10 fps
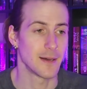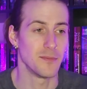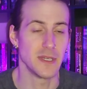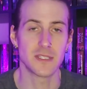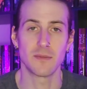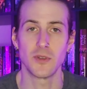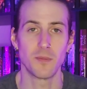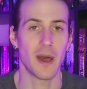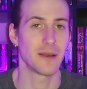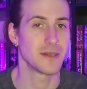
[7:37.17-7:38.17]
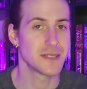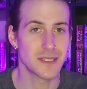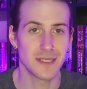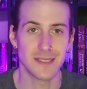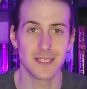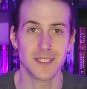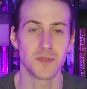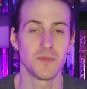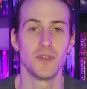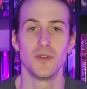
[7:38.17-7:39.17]
meet some new pirates, see
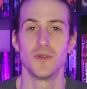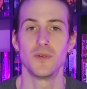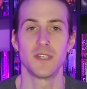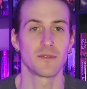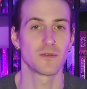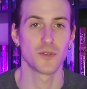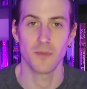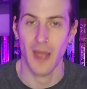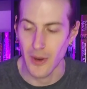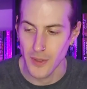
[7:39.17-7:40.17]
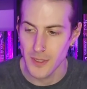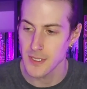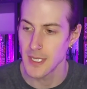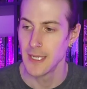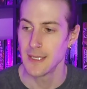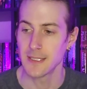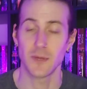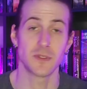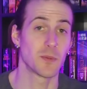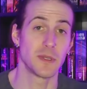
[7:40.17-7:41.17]
some new devil fruit powers, see
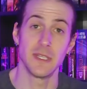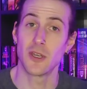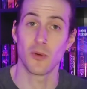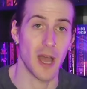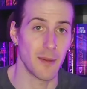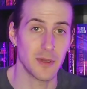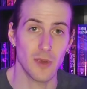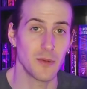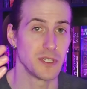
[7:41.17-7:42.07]
what's up with Nico Robin, right?